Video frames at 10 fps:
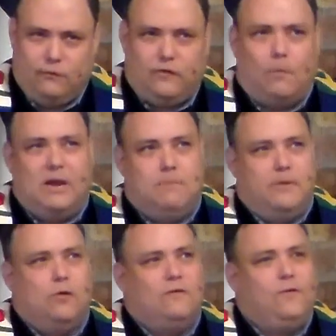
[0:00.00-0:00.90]
There's so many
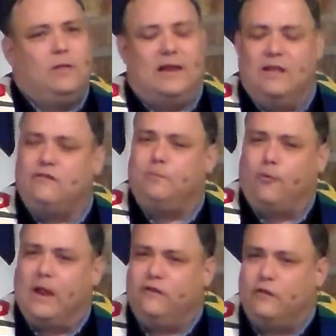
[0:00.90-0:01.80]
beautiful and
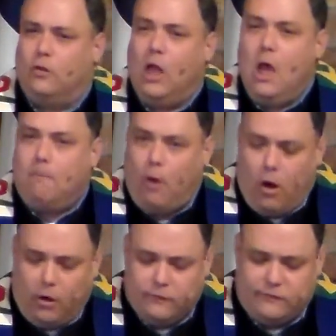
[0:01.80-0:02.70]
inspirational
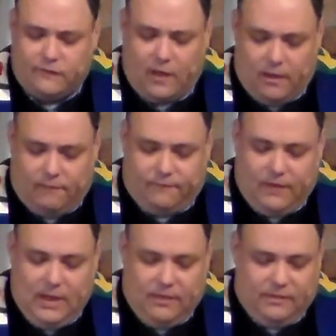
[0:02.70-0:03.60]
parts
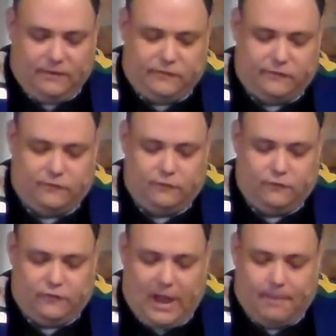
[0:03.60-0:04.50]
of this
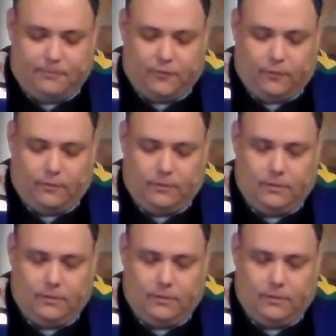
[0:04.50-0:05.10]
chapter.